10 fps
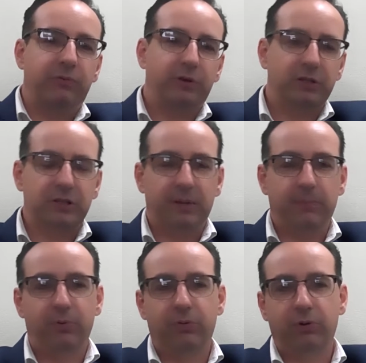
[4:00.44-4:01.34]
For
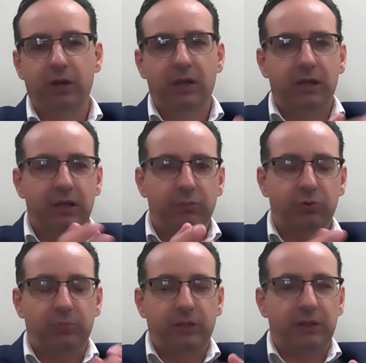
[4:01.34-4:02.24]
example, it will
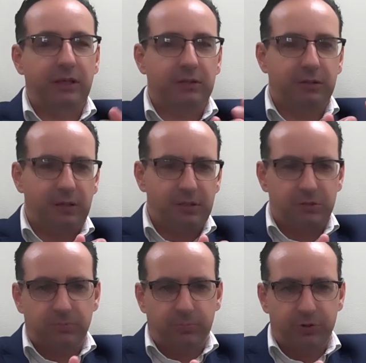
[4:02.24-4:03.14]
mean that these
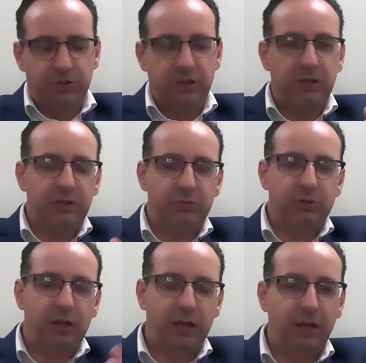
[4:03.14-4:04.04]
proceedings will
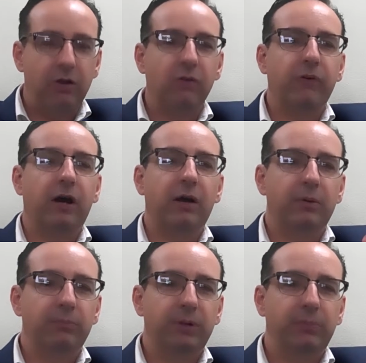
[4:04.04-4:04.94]
hang over
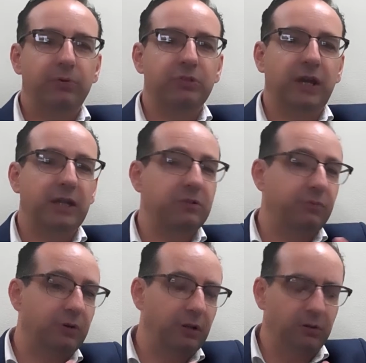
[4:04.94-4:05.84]
people's heads
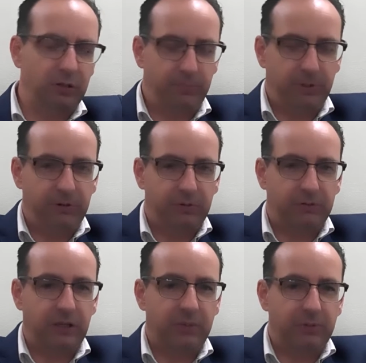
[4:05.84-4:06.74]
for a longer period of
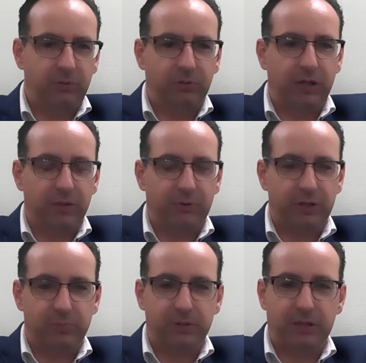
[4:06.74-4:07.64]
time than would
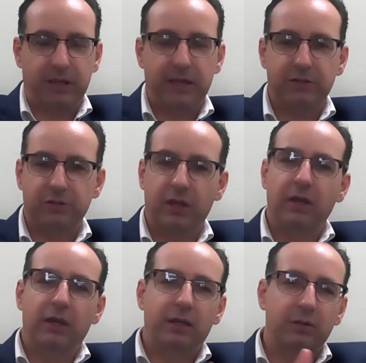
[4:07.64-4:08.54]
otherwise be the case.
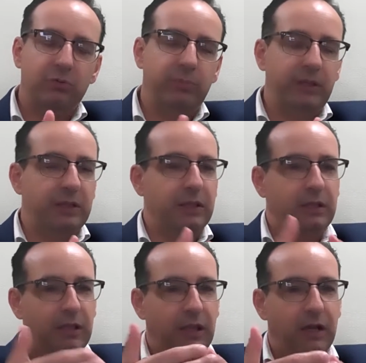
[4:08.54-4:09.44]
It will mean that
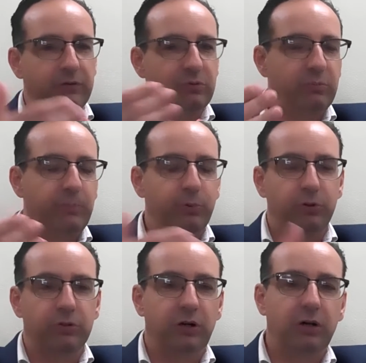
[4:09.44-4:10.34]
their lives will be put
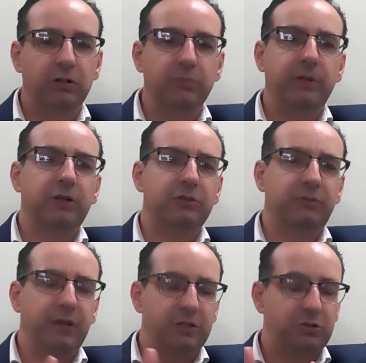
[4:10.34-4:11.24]
on hold because of
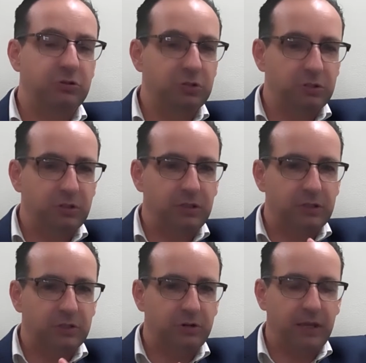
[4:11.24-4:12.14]
the uncertainty
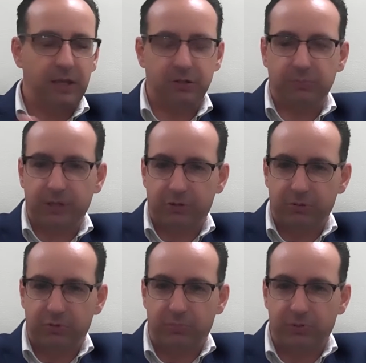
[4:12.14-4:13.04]
that's created by
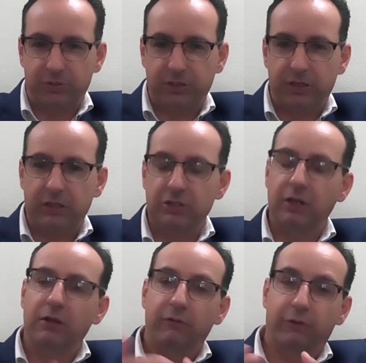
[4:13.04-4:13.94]
criminal proceedings
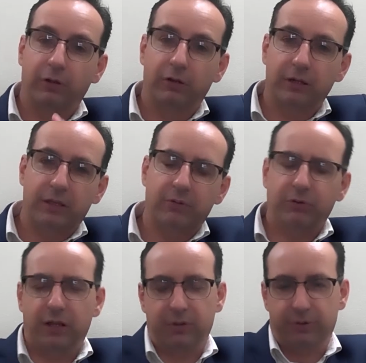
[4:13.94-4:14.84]
for longer than
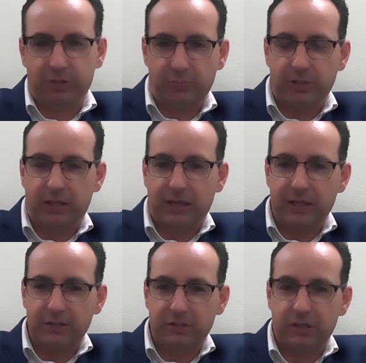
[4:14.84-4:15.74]
would otherwise be the
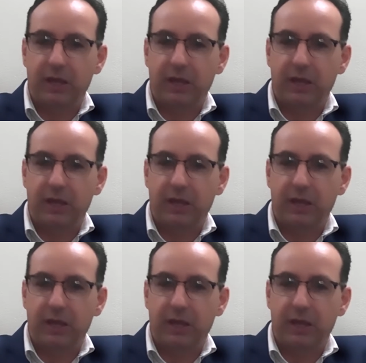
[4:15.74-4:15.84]
case.